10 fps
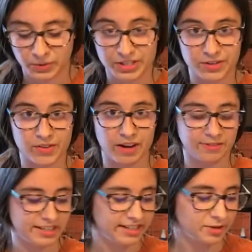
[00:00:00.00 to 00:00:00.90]
Once you've
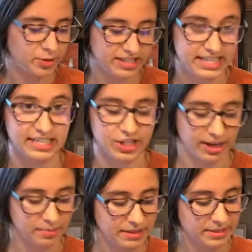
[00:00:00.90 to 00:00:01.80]
covered it in tortilla
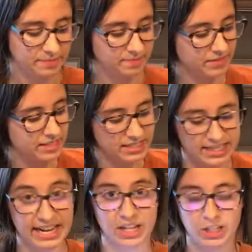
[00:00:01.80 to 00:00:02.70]

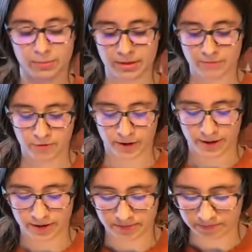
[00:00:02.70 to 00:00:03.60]
chips, take aluminum
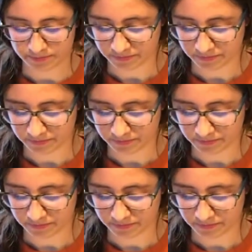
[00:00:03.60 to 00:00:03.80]
foil